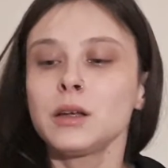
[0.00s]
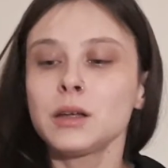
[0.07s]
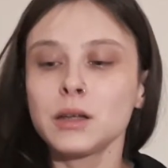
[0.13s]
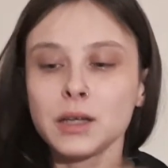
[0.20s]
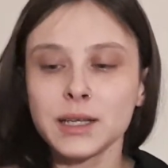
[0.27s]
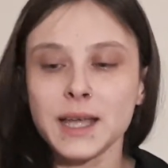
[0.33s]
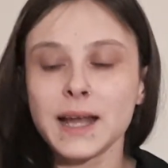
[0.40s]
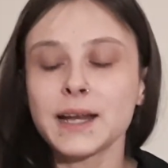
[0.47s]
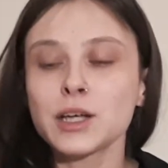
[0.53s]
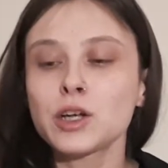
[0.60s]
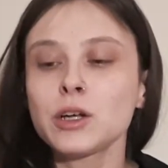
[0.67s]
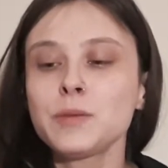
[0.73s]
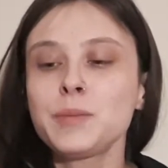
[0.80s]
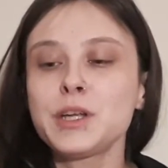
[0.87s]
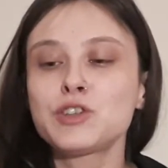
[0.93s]
Again, it
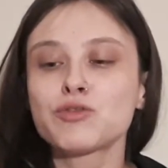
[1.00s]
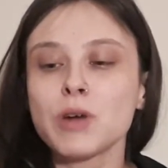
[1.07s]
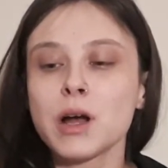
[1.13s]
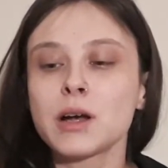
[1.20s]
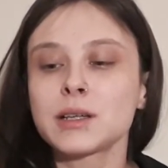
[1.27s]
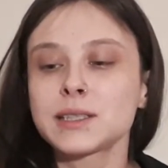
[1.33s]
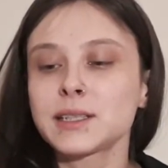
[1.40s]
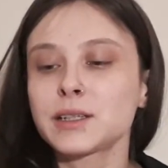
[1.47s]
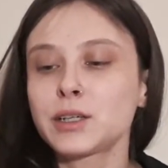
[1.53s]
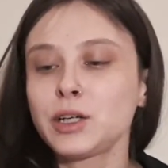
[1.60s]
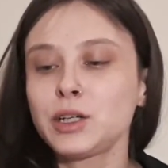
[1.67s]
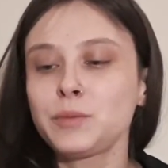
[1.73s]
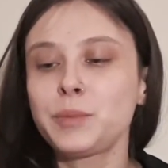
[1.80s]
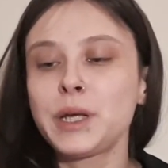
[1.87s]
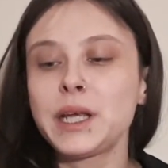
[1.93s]
could be drugs, it
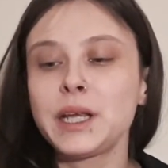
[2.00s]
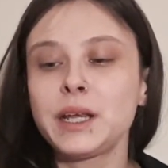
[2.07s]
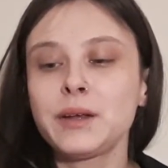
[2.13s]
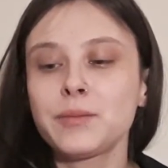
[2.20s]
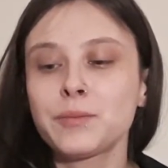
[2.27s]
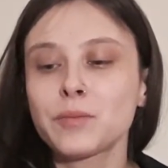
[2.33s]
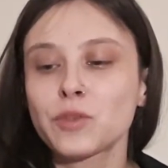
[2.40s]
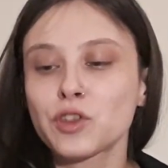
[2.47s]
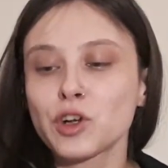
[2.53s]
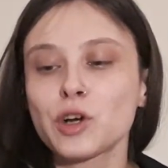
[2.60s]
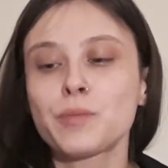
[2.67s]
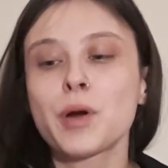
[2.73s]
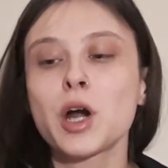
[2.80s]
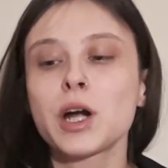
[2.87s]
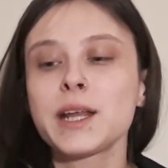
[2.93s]
could be
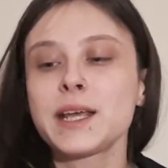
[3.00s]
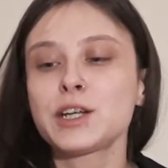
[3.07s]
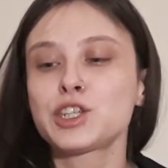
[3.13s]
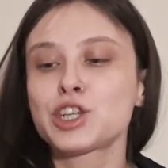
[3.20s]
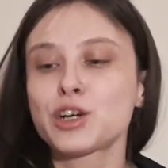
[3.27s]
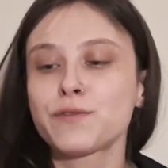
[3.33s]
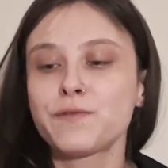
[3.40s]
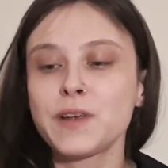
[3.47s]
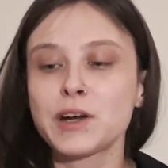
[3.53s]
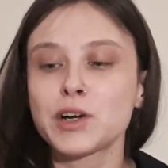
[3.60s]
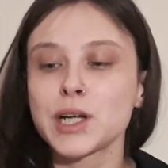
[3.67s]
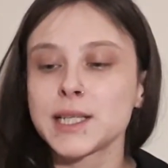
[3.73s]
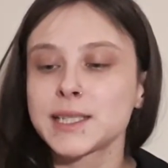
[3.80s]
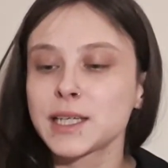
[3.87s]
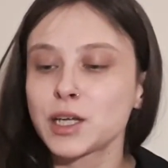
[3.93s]
third-party
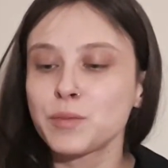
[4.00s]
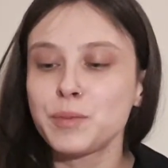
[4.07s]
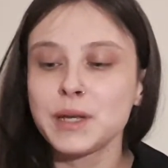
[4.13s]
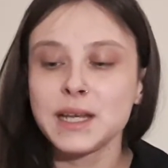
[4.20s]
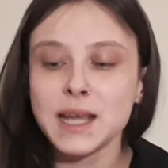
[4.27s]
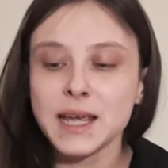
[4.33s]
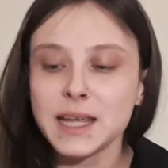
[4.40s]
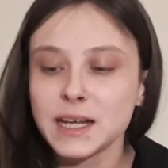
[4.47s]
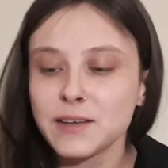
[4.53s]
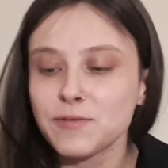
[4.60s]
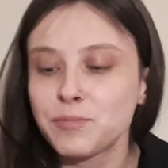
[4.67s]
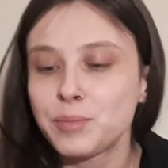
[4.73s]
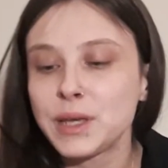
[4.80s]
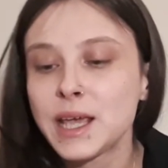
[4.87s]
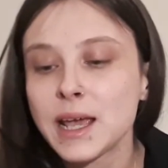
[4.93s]
interference, it could be
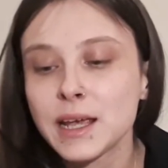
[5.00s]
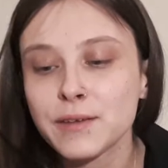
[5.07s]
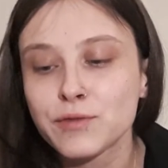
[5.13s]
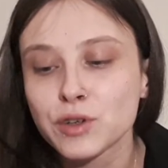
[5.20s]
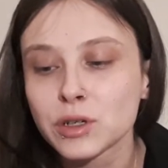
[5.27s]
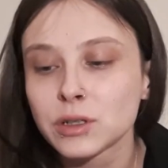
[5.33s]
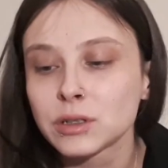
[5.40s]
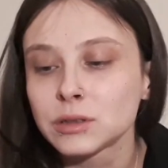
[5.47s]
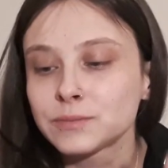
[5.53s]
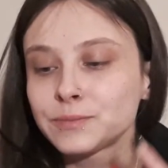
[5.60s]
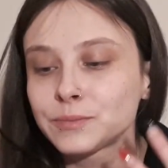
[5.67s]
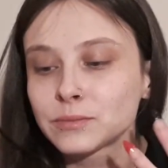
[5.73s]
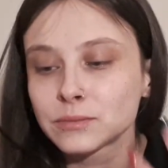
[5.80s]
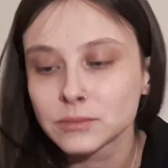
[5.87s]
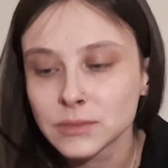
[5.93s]
negative behavioral
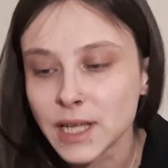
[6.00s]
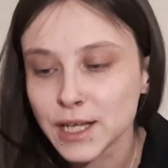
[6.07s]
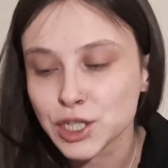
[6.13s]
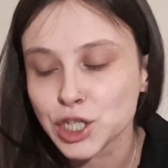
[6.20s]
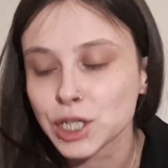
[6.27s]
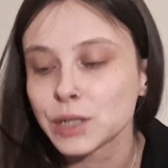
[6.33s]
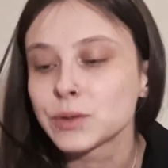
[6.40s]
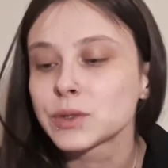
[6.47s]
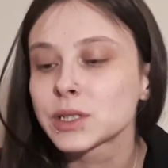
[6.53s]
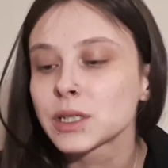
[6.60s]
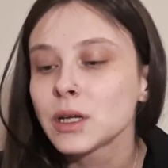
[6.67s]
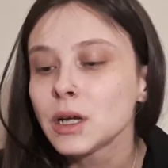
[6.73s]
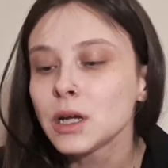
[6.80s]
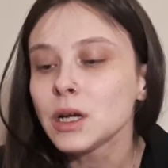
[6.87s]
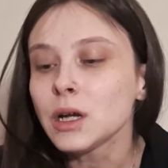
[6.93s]
issues,
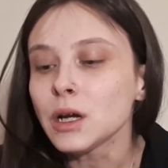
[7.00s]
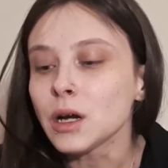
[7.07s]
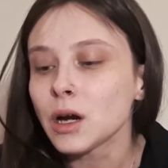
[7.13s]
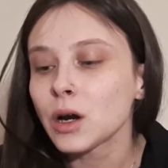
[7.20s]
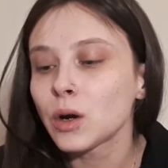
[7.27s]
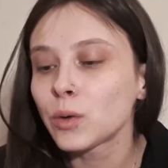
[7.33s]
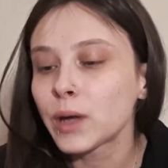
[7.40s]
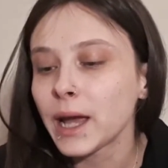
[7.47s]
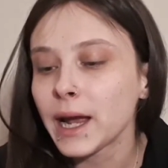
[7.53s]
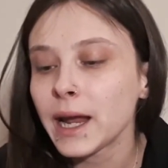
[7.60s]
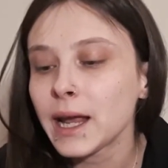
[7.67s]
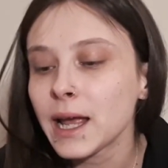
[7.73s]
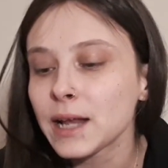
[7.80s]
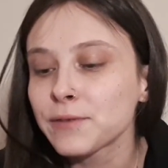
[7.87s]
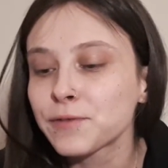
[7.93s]

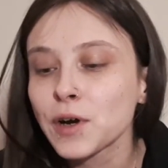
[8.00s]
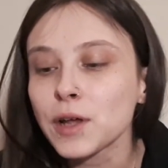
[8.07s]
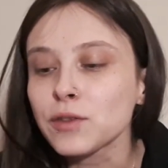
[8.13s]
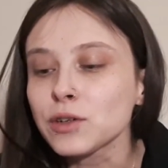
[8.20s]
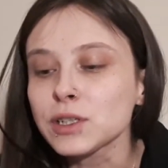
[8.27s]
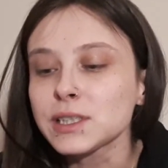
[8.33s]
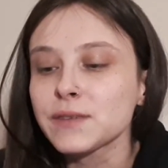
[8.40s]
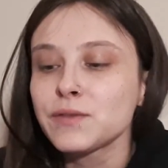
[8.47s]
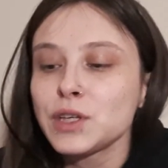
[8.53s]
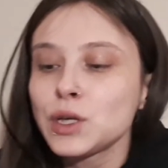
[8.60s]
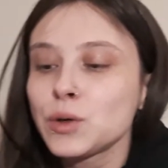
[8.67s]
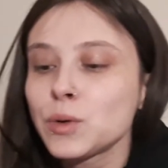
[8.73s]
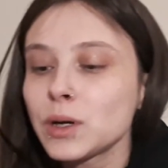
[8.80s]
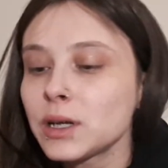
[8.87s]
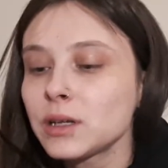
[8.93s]
okay? And for others of
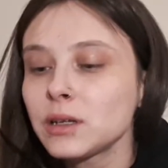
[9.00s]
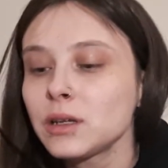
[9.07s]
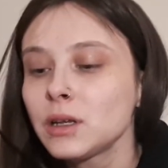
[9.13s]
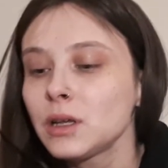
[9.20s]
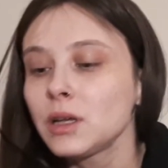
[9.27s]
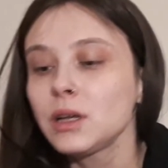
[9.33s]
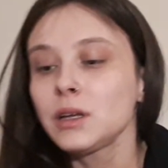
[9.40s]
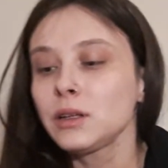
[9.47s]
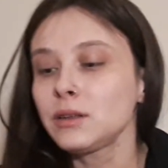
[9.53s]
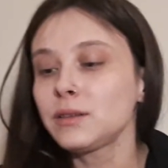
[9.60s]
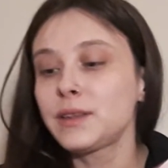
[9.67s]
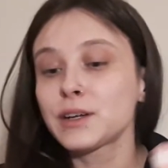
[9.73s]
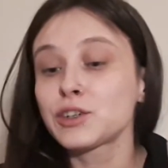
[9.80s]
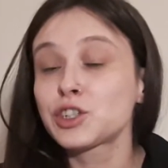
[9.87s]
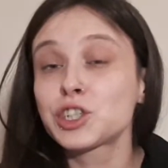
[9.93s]
you,
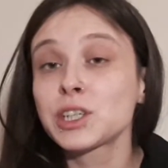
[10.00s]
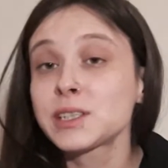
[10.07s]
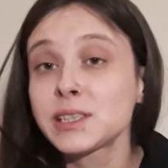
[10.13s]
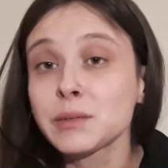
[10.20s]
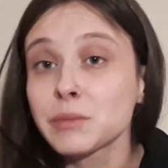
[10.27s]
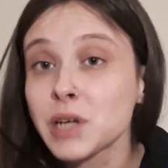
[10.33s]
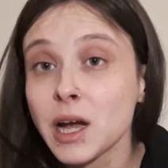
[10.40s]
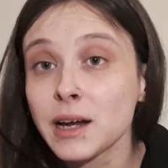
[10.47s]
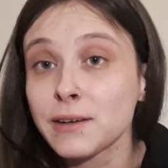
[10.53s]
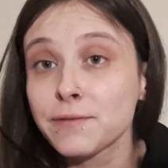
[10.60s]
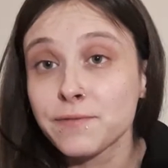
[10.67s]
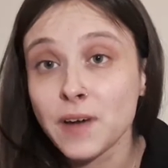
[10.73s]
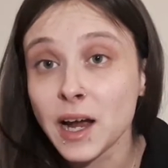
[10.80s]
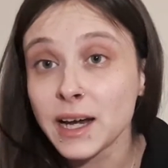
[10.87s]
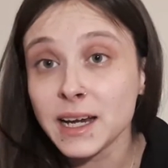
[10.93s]
there's just some kind of
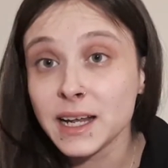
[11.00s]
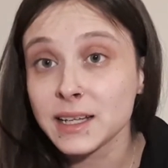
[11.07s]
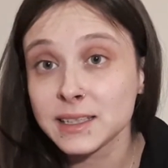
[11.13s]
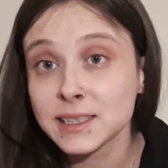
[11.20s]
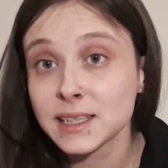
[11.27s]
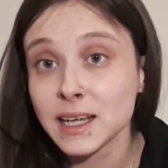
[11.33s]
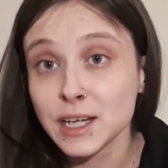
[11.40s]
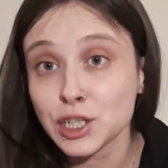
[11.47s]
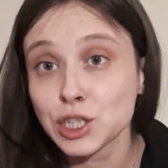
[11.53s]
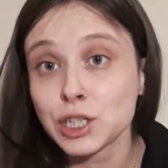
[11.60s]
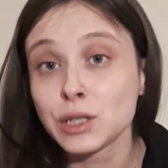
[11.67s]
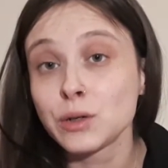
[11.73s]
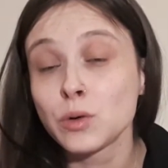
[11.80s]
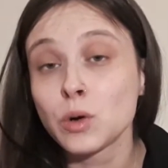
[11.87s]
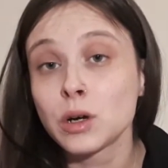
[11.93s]
finance
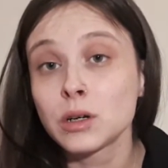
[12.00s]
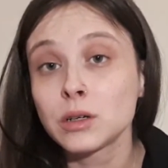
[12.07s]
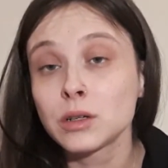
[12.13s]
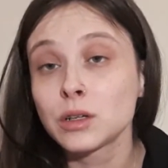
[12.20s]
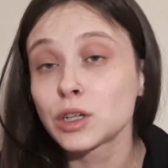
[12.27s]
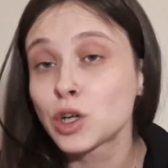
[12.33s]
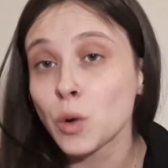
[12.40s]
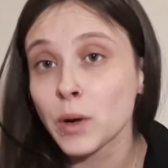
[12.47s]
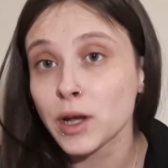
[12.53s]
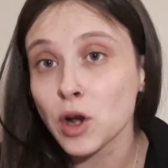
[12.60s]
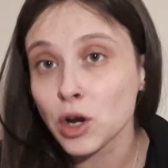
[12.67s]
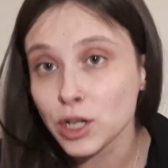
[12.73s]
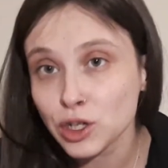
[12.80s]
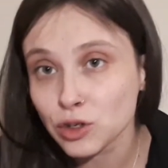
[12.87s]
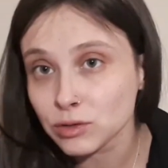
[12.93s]
issue going
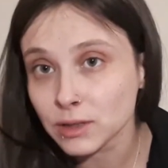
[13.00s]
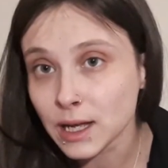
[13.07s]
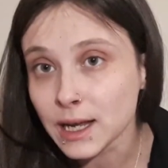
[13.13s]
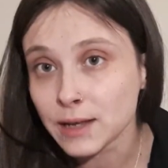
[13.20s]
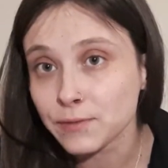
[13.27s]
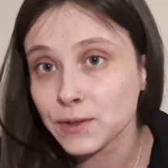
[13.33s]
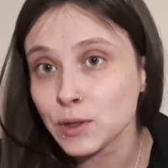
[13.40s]
on in your life.